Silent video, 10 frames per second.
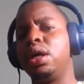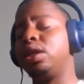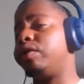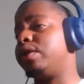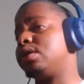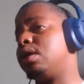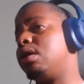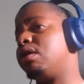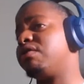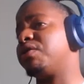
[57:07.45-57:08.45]
There is a
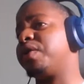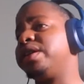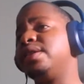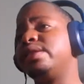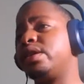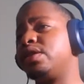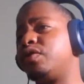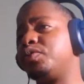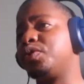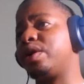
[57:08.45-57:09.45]
lot of great designers
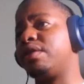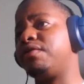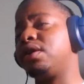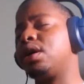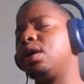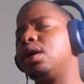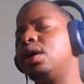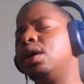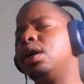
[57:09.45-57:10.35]
from South Africa.